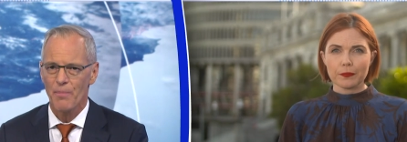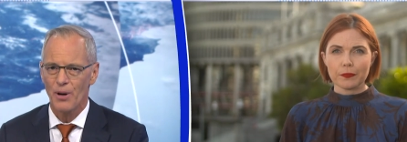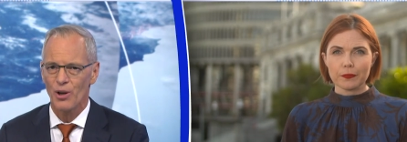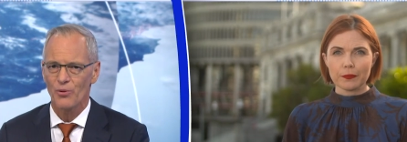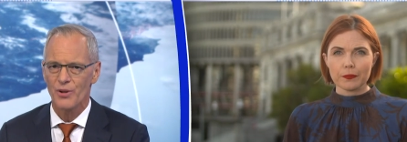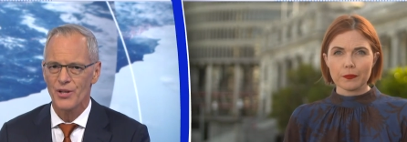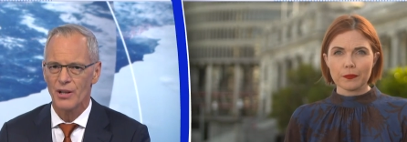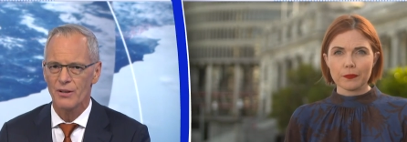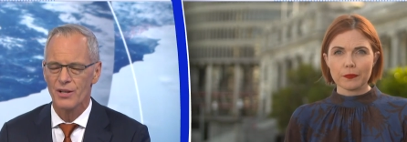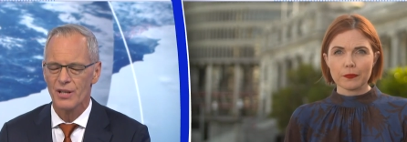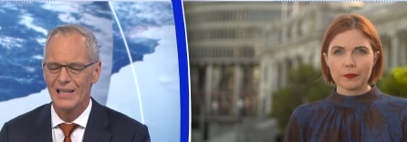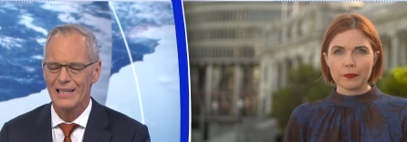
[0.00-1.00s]
Speaker 1: the poll
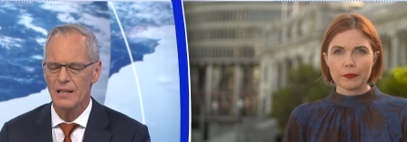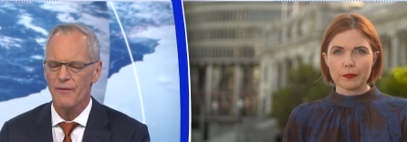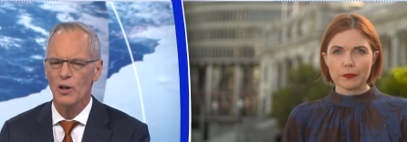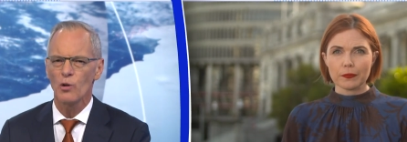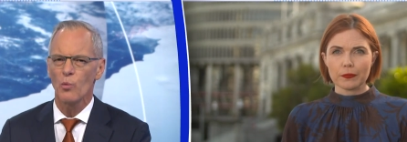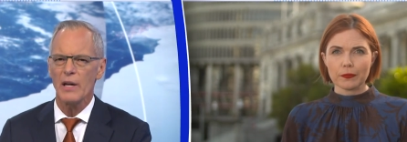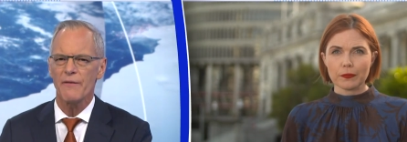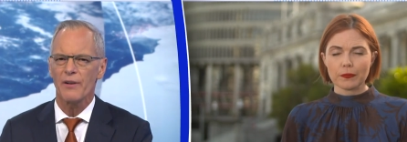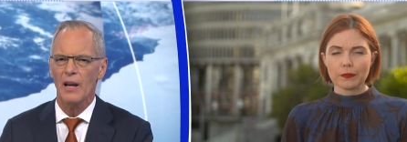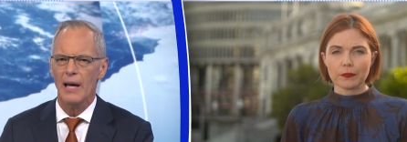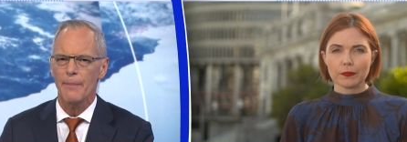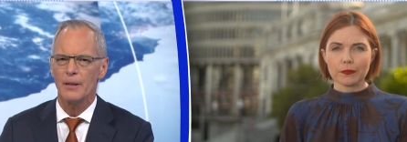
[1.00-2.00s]
results, a difficult week for
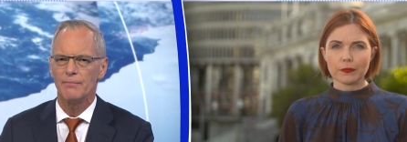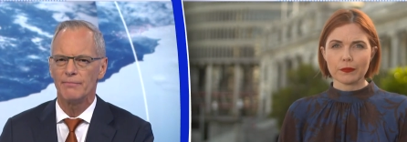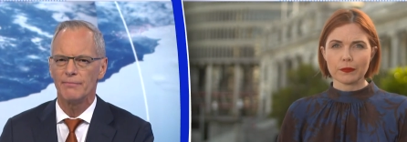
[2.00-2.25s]
Labour.